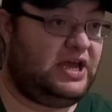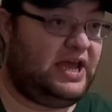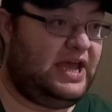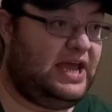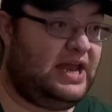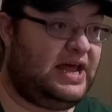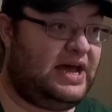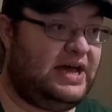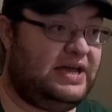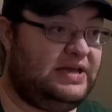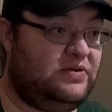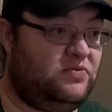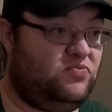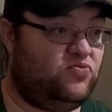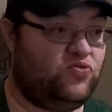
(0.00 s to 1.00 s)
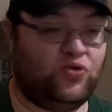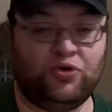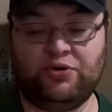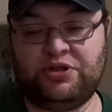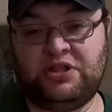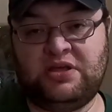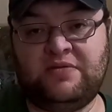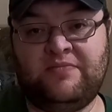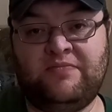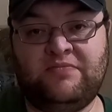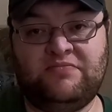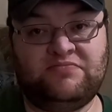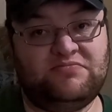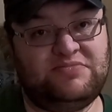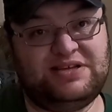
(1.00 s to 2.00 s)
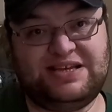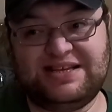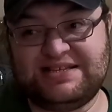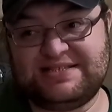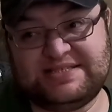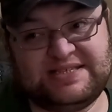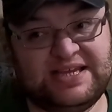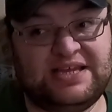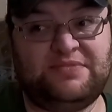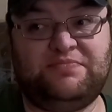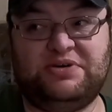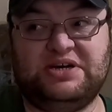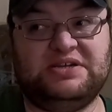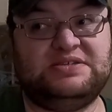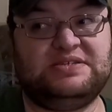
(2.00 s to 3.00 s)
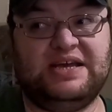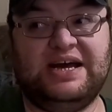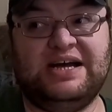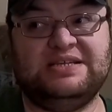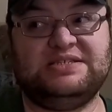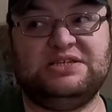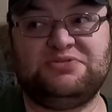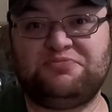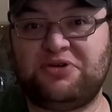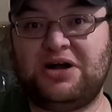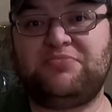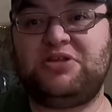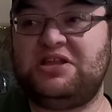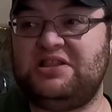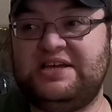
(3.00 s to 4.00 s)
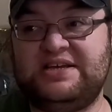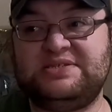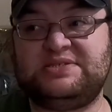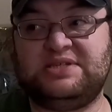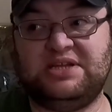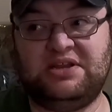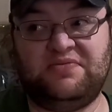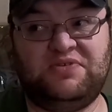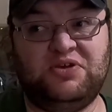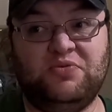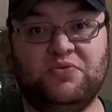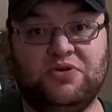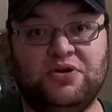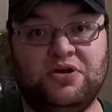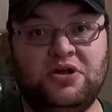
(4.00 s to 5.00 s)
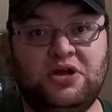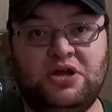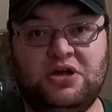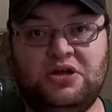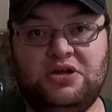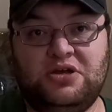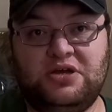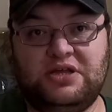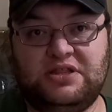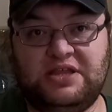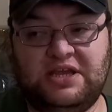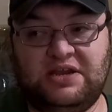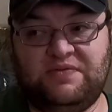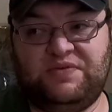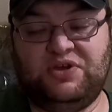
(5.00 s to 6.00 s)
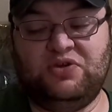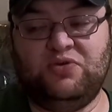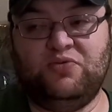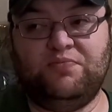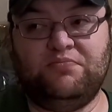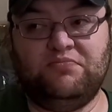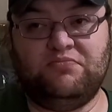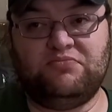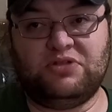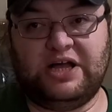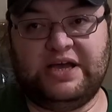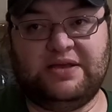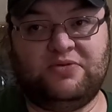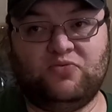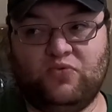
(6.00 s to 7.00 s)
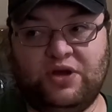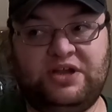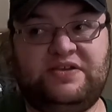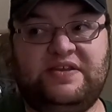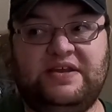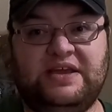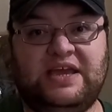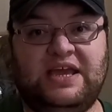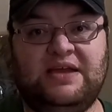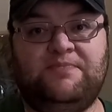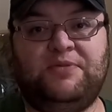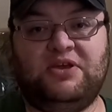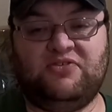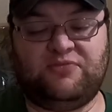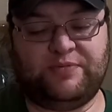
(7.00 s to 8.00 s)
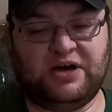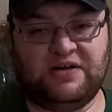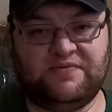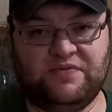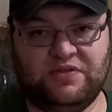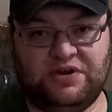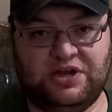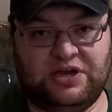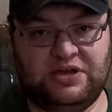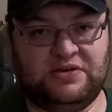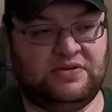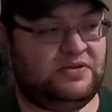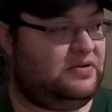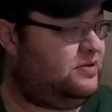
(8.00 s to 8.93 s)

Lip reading: and I ruin them, it's $10, guys. It's probably less than if you like rented a camping spot for the night.